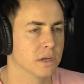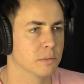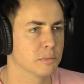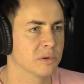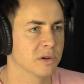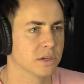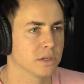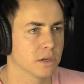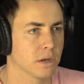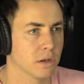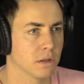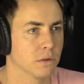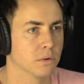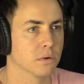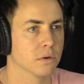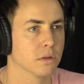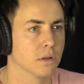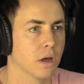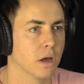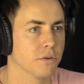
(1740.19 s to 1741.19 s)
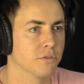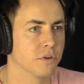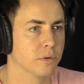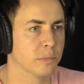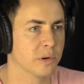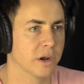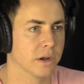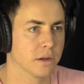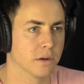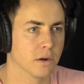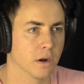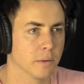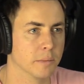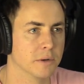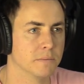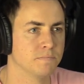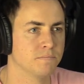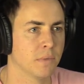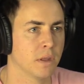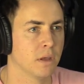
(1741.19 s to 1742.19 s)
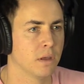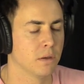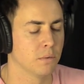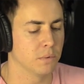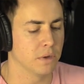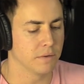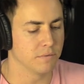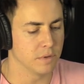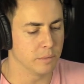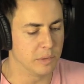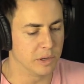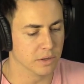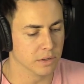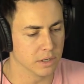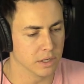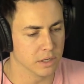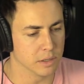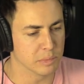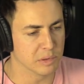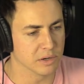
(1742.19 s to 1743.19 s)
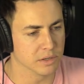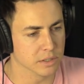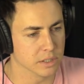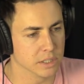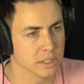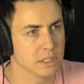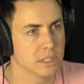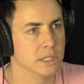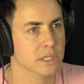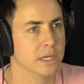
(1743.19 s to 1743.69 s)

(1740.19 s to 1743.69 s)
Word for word: to print on a local laundry branded garment. Yeah. We have the ability to print on a